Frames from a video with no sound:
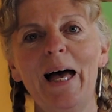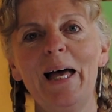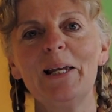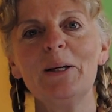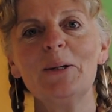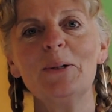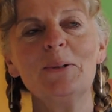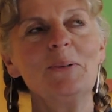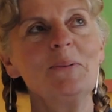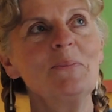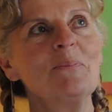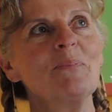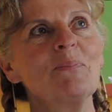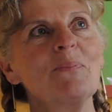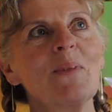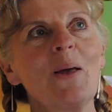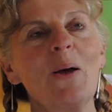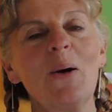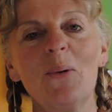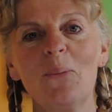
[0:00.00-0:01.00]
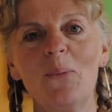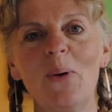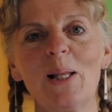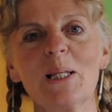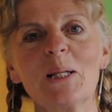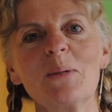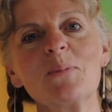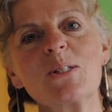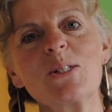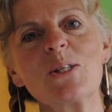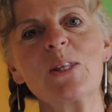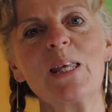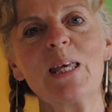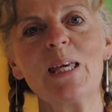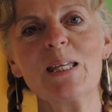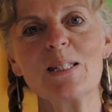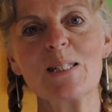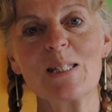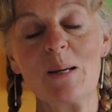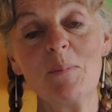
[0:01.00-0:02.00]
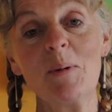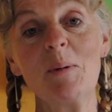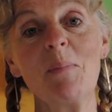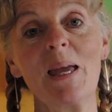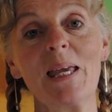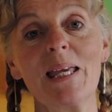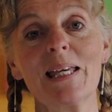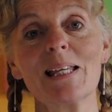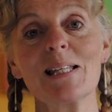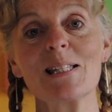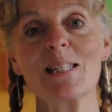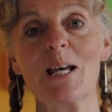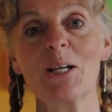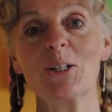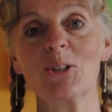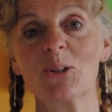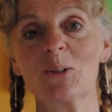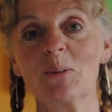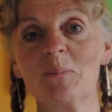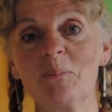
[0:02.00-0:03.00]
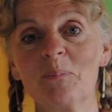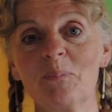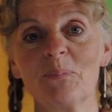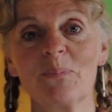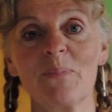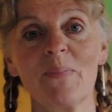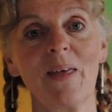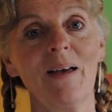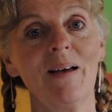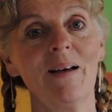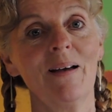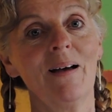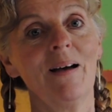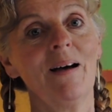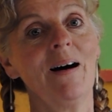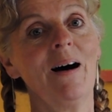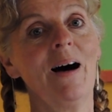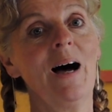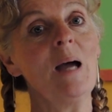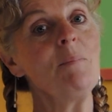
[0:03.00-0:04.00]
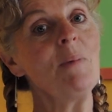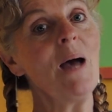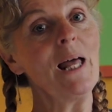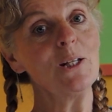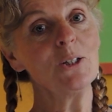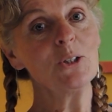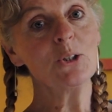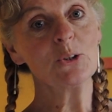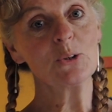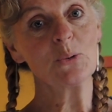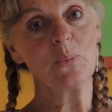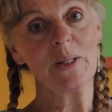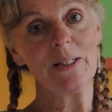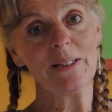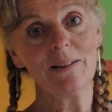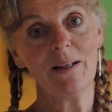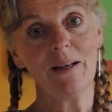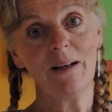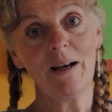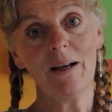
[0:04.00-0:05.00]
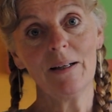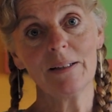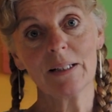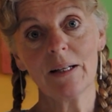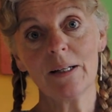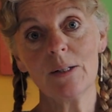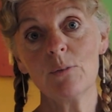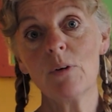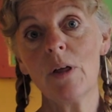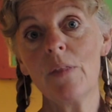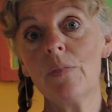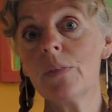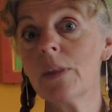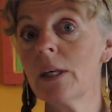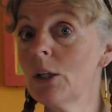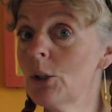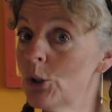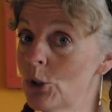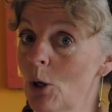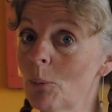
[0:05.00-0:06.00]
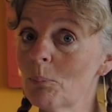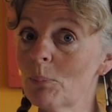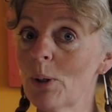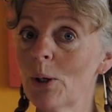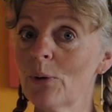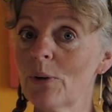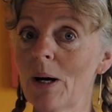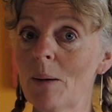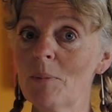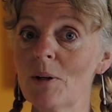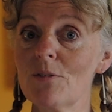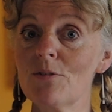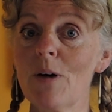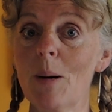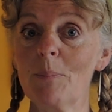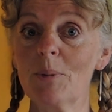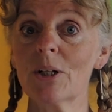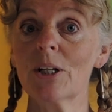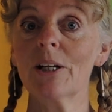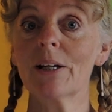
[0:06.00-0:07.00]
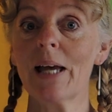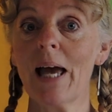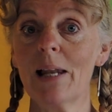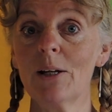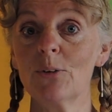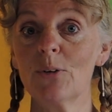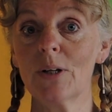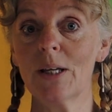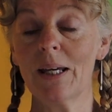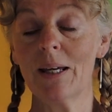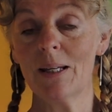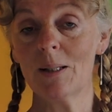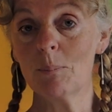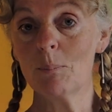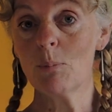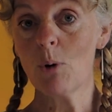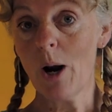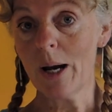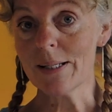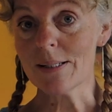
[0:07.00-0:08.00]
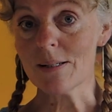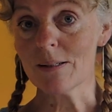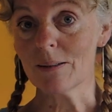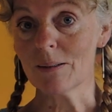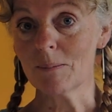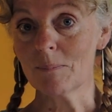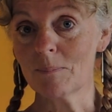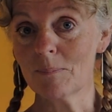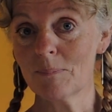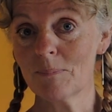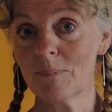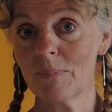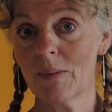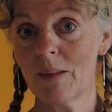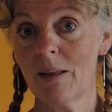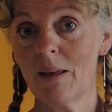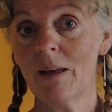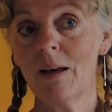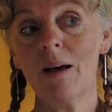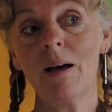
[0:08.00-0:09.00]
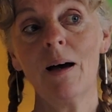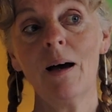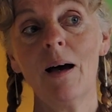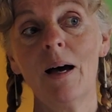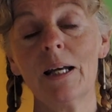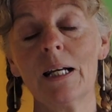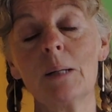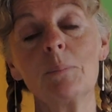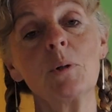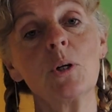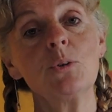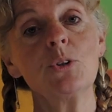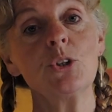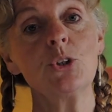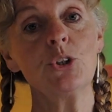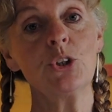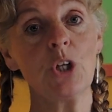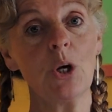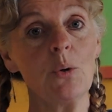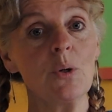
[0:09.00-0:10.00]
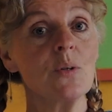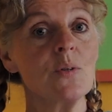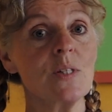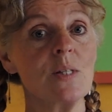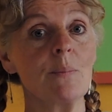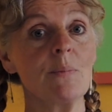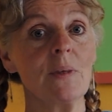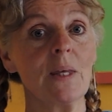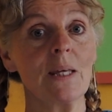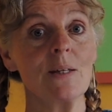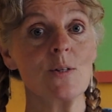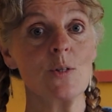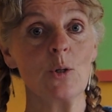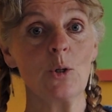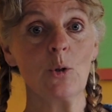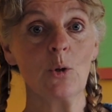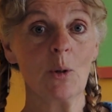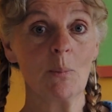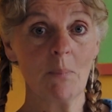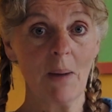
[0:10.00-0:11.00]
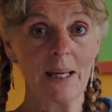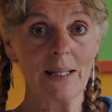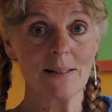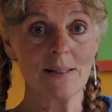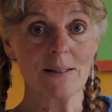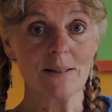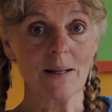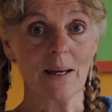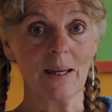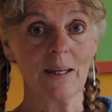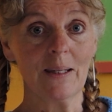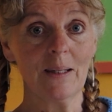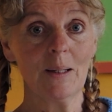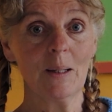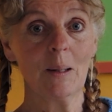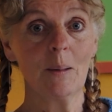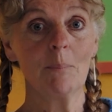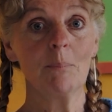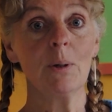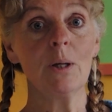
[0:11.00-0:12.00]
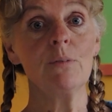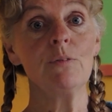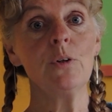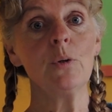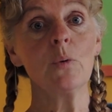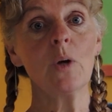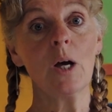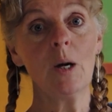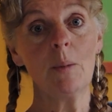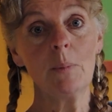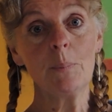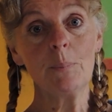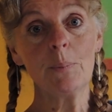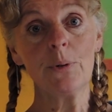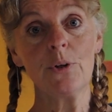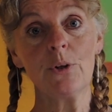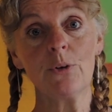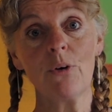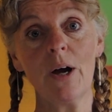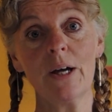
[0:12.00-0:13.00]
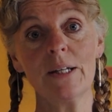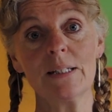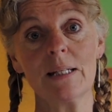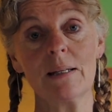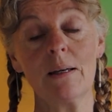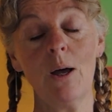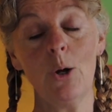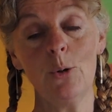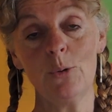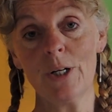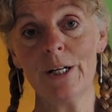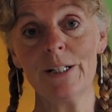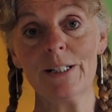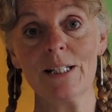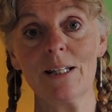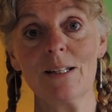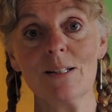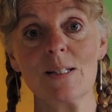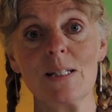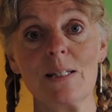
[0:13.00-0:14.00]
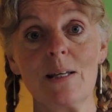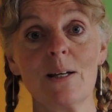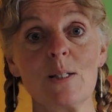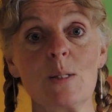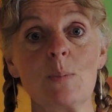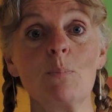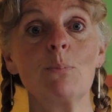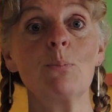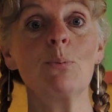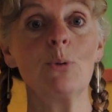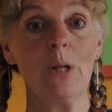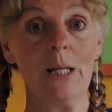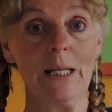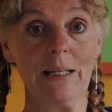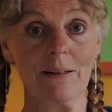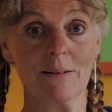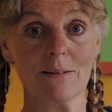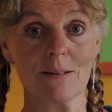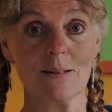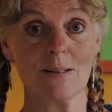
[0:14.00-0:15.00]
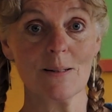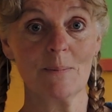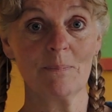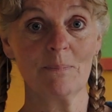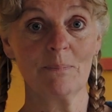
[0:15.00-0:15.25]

Hello, welcome to the summer making session. I'm Helen Goodwin and I run the Chomp programme at Fabrica Gallery in Brighton. And I'm going to show you some things that you can make today, but if you come up with your own ideas, that's brilliant.